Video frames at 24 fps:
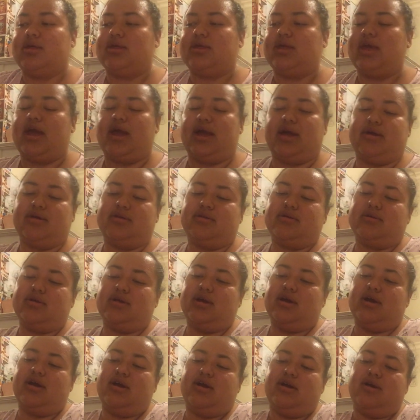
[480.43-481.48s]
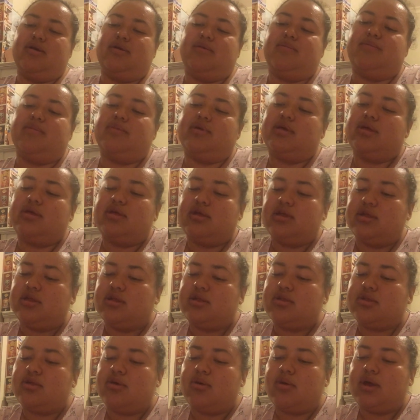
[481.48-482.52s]
yeah. Um,
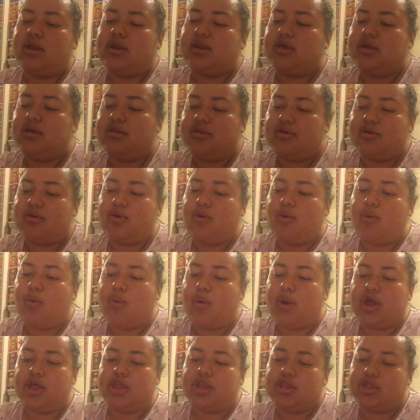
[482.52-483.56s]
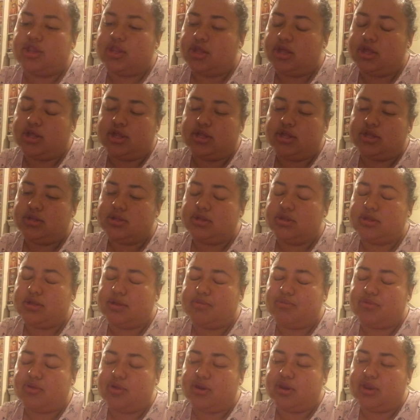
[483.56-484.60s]
so any other questions?
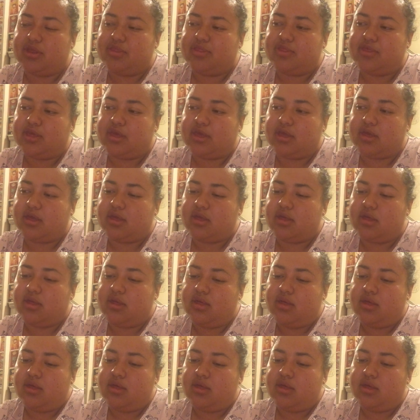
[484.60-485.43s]
I'm trying to think.